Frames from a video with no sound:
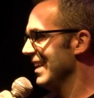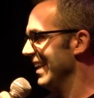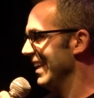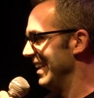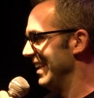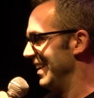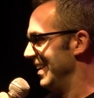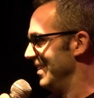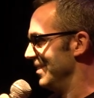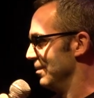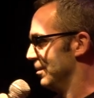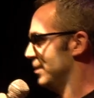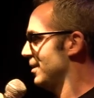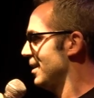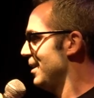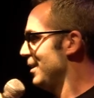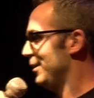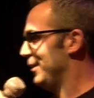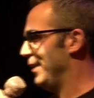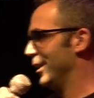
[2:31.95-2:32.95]
you know,
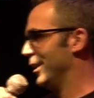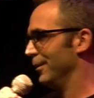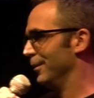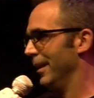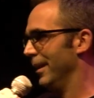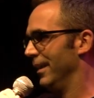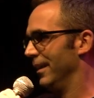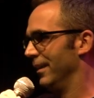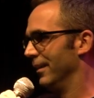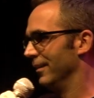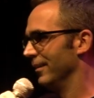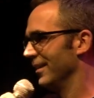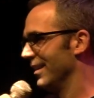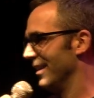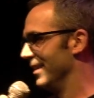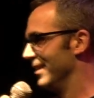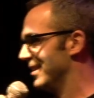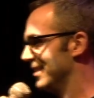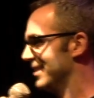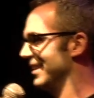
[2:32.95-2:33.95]
decorating
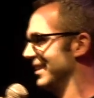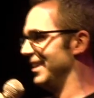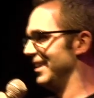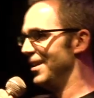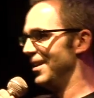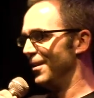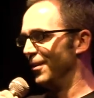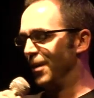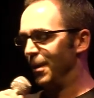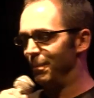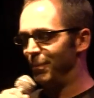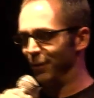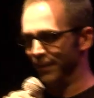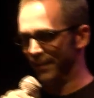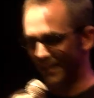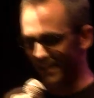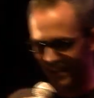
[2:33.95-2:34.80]
this, you know, or I'm putting